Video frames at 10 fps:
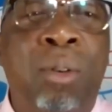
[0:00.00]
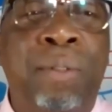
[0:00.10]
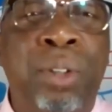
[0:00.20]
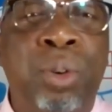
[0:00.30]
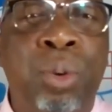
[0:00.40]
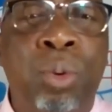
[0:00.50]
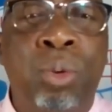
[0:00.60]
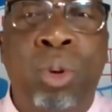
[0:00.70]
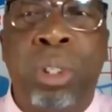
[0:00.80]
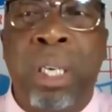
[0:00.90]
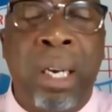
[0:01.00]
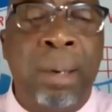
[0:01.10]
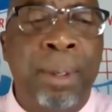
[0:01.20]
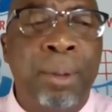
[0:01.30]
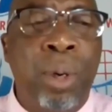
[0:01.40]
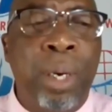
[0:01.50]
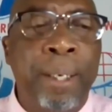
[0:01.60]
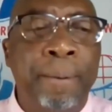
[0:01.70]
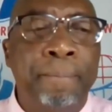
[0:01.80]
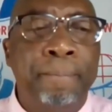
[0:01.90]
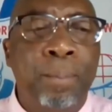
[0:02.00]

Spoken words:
Over to you, Dr. Gama. Go ahead.